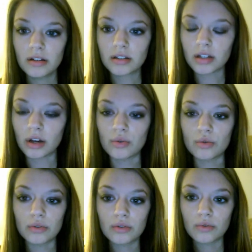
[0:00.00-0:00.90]

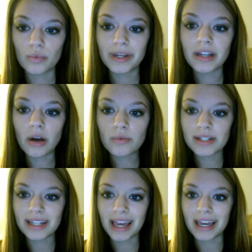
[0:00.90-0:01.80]
so we don't
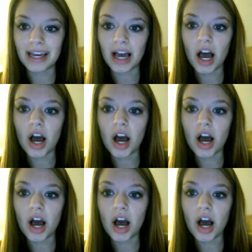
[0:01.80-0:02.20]
say